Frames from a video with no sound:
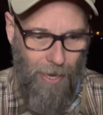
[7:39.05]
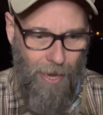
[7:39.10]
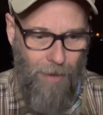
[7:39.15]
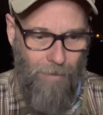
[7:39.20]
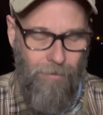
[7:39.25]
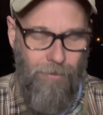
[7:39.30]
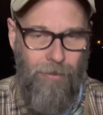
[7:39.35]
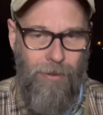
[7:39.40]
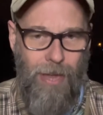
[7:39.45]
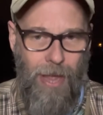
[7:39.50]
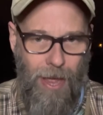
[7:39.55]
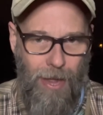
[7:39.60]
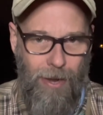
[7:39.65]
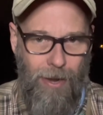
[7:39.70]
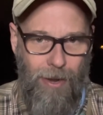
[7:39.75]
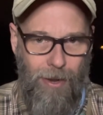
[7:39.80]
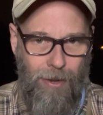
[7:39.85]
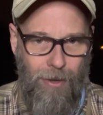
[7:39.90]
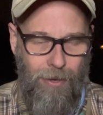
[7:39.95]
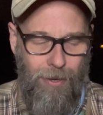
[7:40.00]
have got
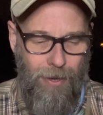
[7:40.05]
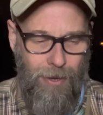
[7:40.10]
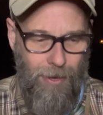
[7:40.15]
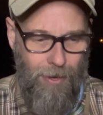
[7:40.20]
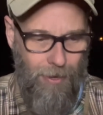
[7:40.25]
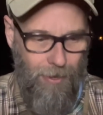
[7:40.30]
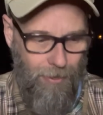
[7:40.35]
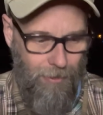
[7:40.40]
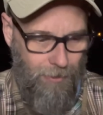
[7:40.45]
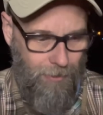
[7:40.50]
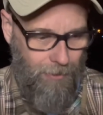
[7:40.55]
to